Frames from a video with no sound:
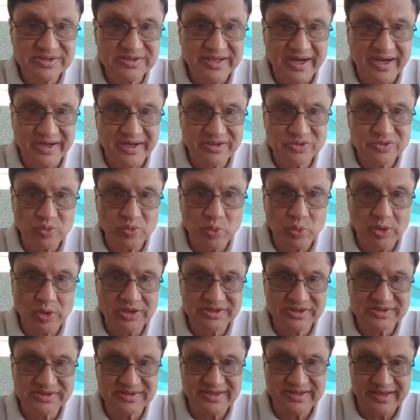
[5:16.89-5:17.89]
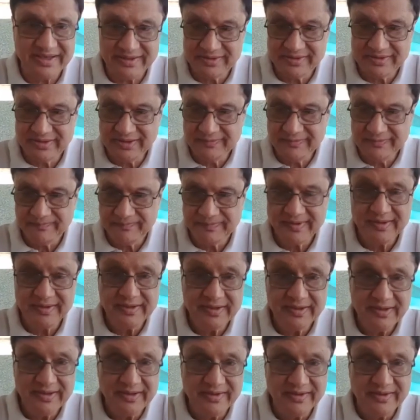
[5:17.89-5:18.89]
that is worse than the
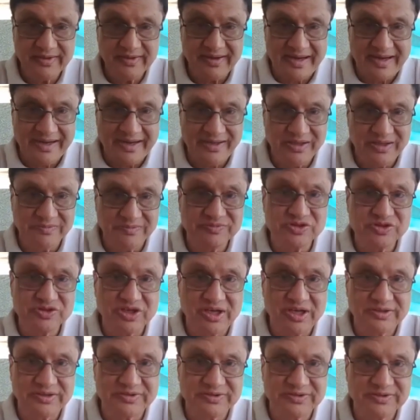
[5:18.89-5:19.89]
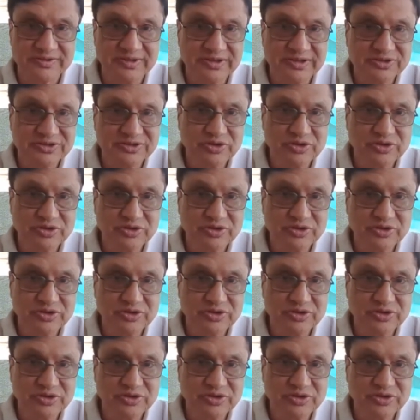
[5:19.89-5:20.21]
random chance.